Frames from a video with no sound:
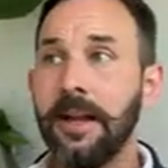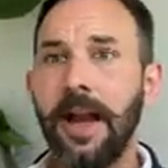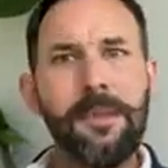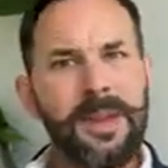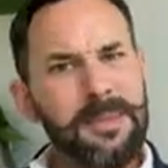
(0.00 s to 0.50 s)

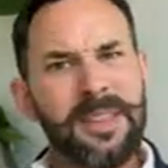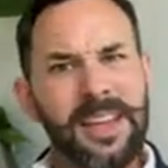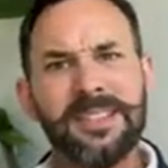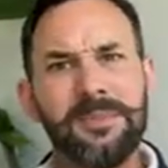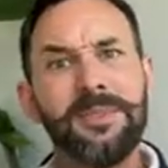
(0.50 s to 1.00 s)
And maybe
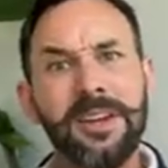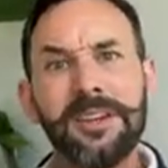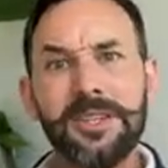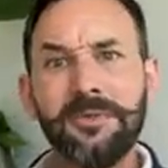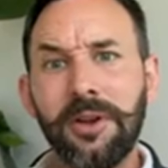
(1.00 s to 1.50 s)
that's something I
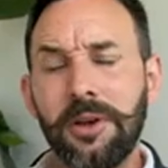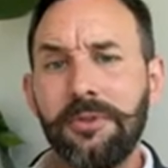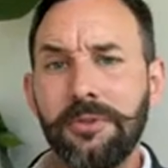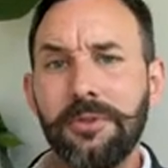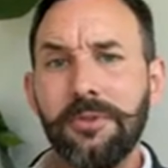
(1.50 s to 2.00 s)
should follow
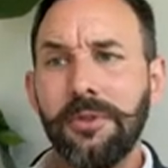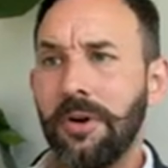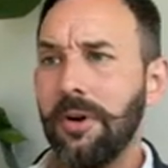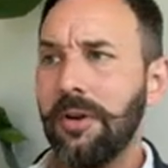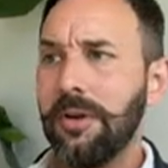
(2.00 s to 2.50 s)
through
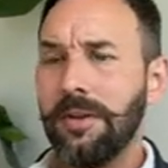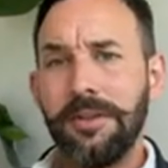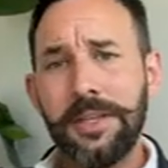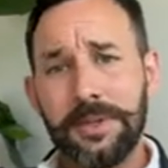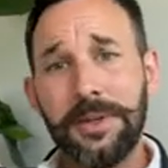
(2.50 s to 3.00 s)
on
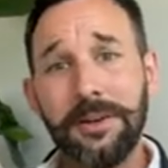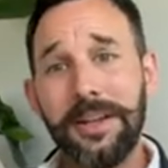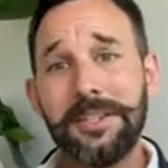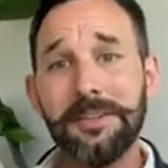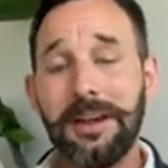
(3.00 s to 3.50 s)
this week on
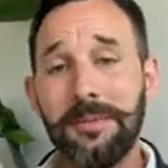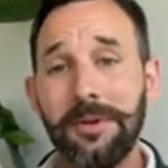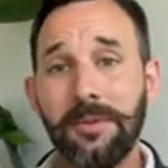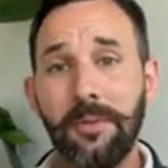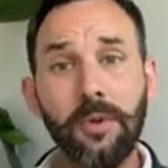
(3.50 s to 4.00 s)
Instagram
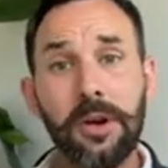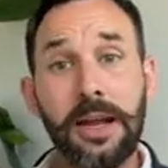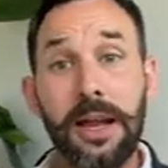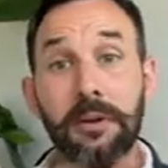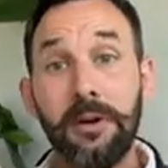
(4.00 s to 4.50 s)
and
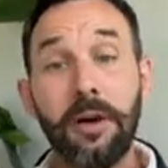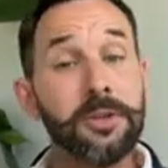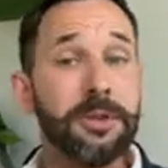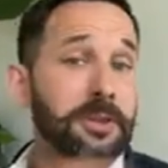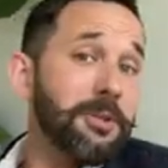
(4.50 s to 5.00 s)
work out. I'll
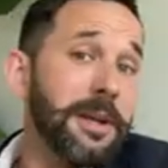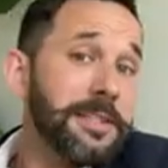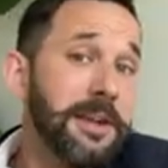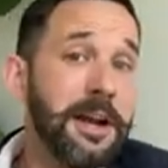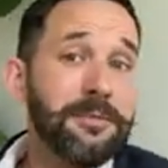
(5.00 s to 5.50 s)
show you the
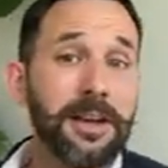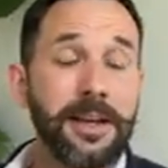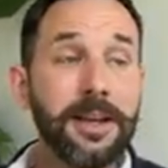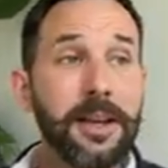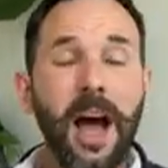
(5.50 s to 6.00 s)
ways that I've done
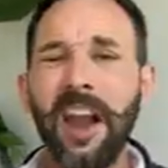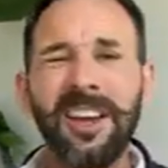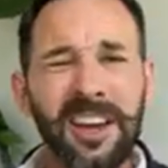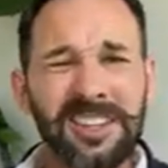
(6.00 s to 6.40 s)
it, and I go,